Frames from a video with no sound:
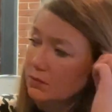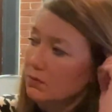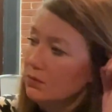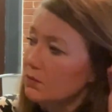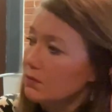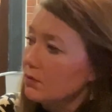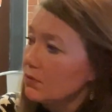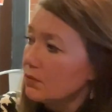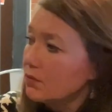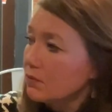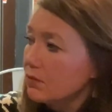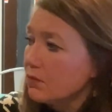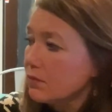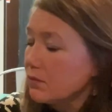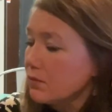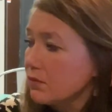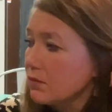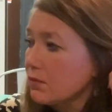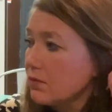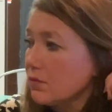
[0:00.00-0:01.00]

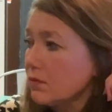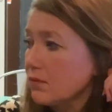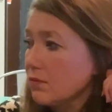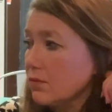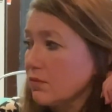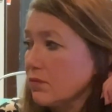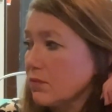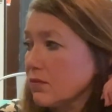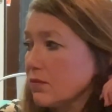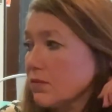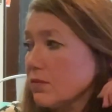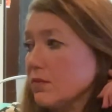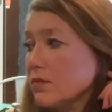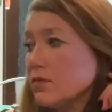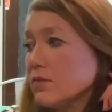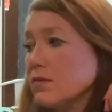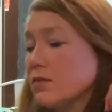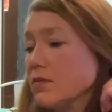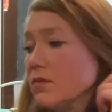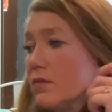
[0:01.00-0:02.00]

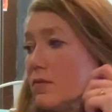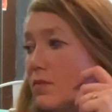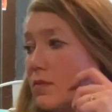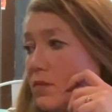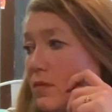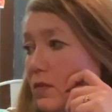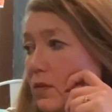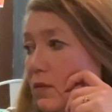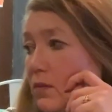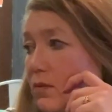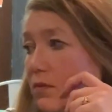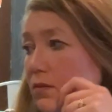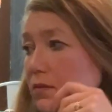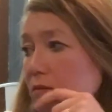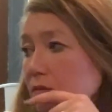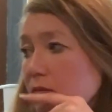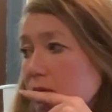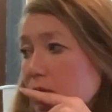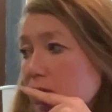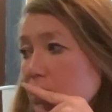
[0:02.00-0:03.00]

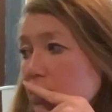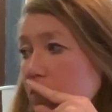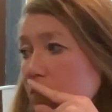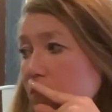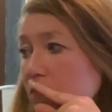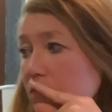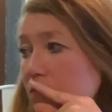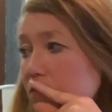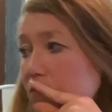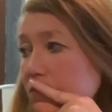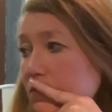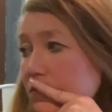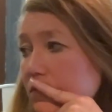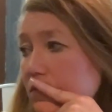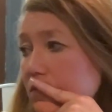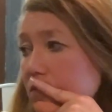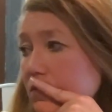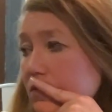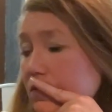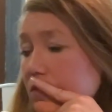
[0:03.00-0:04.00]

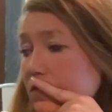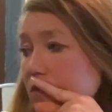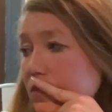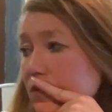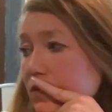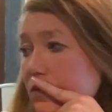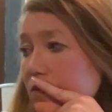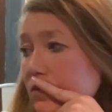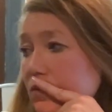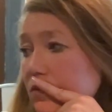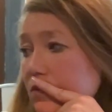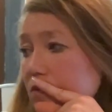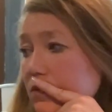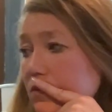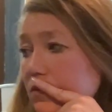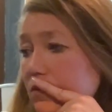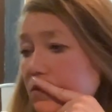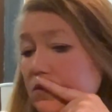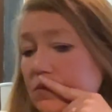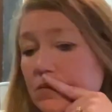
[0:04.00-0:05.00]

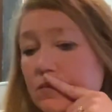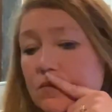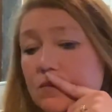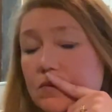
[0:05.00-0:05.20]
[no speech]